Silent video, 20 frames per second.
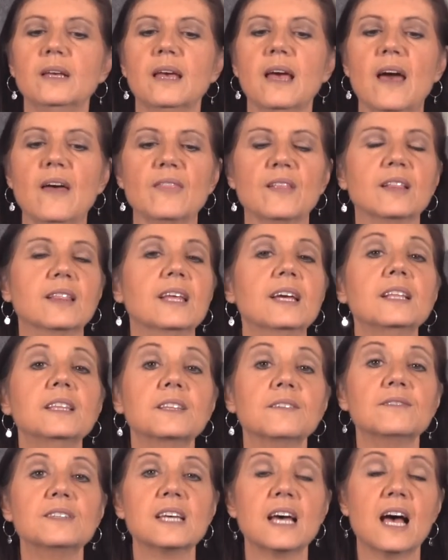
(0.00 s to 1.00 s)
and the
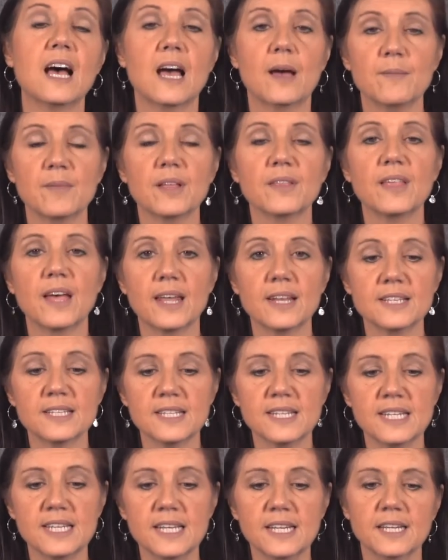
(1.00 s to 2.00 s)
length of time that
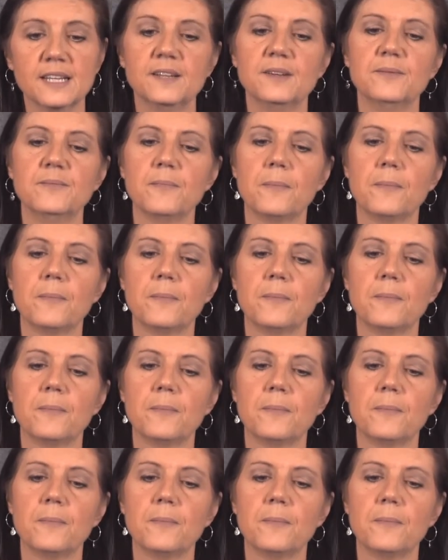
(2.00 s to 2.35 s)
is needed.